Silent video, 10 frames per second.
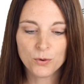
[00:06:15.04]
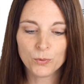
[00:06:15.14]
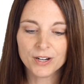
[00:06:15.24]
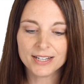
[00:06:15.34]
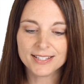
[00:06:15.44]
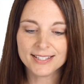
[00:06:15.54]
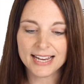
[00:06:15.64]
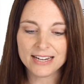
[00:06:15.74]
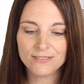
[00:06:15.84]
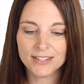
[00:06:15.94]
We're going to
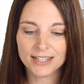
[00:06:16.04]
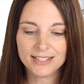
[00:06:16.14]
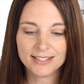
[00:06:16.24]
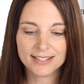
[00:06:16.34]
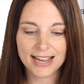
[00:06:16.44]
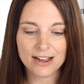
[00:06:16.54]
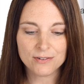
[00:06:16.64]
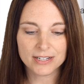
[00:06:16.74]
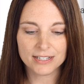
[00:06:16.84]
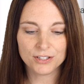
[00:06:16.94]
save this
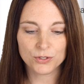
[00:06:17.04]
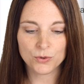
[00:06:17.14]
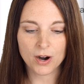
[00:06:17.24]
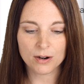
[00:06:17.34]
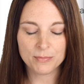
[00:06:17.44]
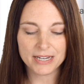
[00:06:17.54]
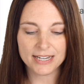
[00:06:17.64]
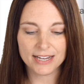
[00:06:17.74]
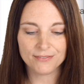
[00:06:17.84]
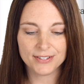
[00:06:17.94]
out into our P
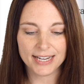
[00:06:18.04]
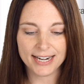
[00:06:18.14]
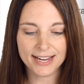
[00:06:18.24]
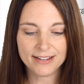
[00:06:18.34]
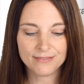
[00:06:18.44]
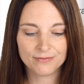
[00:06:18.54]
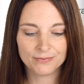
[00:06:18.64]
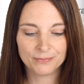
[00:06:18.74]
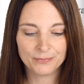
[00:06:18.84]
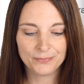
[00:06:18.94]
D F data,
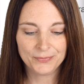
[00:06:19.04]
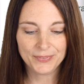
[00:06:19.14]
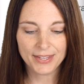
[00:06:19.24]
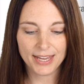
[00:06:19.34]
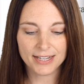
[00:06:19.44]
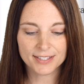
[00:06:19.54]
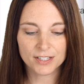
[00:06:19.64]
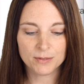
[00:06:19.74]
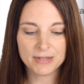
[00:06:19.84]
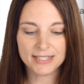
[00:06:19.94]
and it's
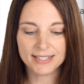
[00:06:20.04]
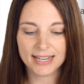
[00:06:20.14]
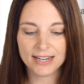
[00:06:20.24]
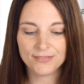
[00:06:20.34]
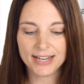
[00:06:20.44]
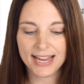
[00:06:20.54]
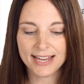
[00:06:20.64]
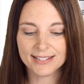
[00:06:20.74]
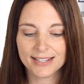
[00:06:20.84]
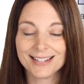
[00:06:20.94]
going to be saved
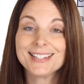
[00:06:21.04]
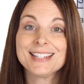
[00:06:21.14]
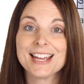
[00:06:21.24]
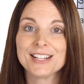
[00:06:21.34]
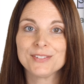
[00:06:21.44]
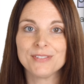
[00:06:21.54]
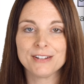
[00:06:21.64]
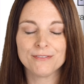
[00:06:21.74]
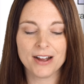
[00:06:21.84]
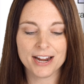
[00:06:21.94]
as a C S
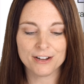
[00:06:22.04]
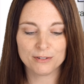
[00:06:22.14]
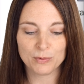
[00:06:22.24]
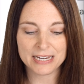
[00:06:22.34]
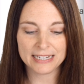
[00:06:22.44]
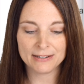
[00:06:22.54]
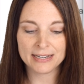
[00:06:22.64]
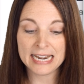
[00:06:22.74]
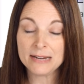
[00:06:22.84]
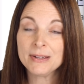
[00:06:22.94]
V file. We can
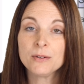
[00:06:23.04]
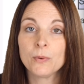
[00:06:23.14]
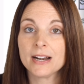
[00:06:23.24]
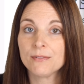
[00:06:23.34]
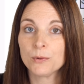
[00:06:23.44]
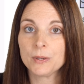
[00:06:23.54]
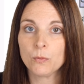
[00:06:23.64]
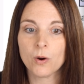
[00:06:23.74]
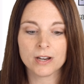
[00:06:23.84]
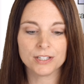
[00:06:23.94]
name it whatever we
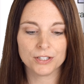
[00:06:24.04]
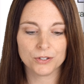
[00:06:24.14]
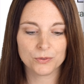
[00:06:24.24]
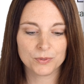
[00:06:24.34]
want to.